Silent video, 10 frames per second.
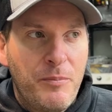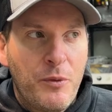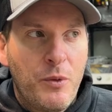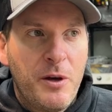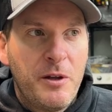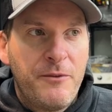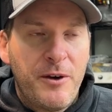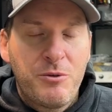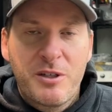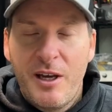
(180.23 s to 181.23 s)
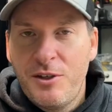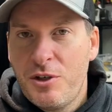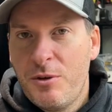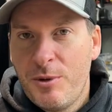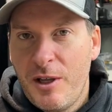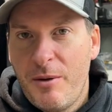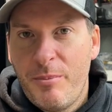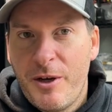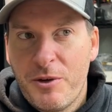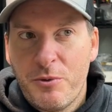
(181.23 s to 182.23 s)
well, if I was catching them a lot
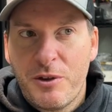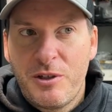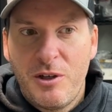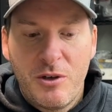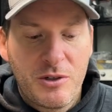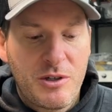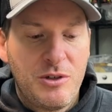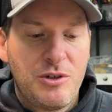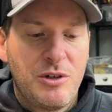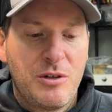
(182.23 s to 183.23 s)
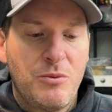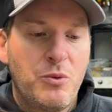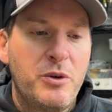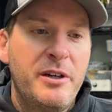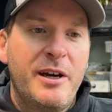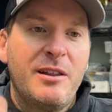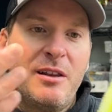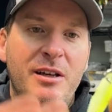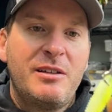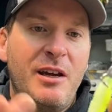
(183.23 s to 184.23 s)
better with the tungsten jig, wouldn't I
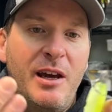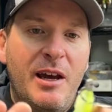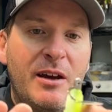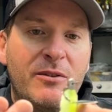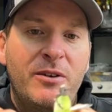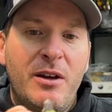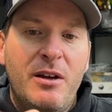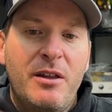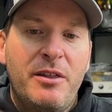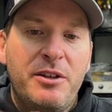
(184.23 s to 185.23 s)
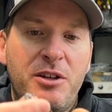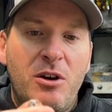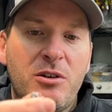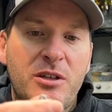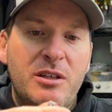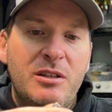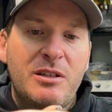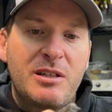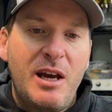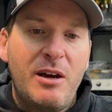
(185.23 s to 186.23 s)
like to have the tungsten
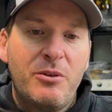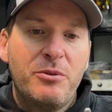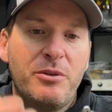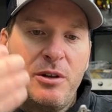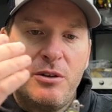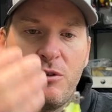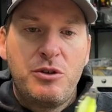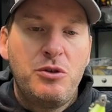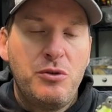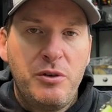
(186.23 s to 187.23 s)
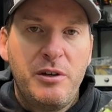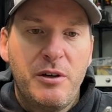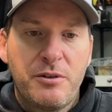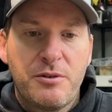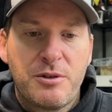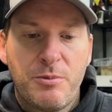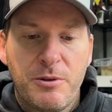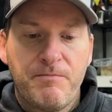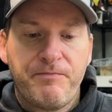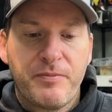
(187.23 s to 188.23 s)
sound to the
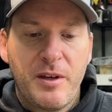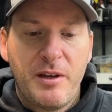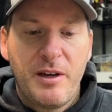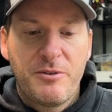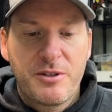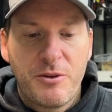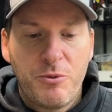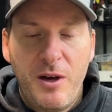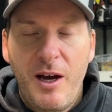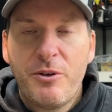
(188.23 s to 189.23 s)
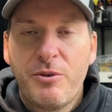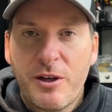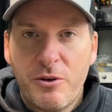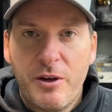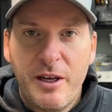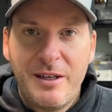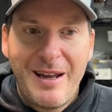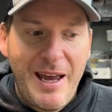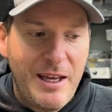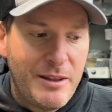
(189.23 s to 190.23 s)
underspin? And I was like, well, how do I go ahead
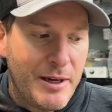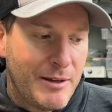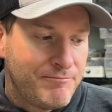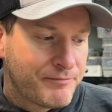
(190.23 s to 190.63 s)
and add that?